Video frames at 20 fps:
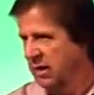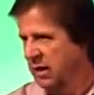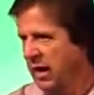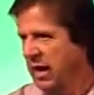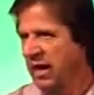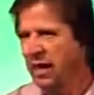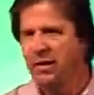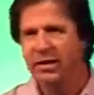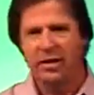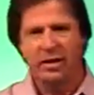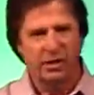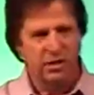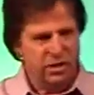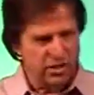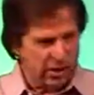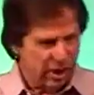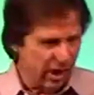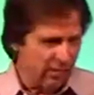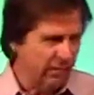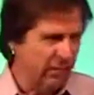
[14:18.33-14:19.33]
Uh,
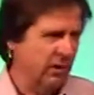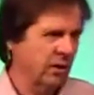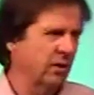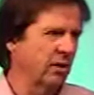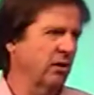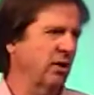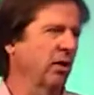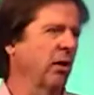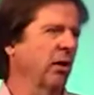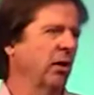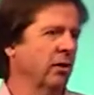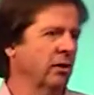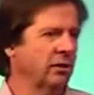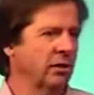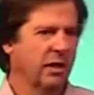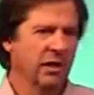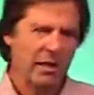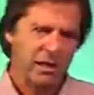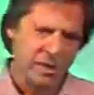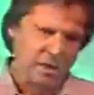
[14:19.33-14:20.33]
something occurs.
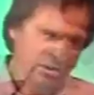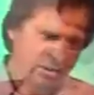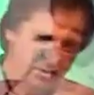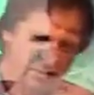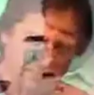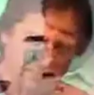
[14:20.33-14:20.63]
There's a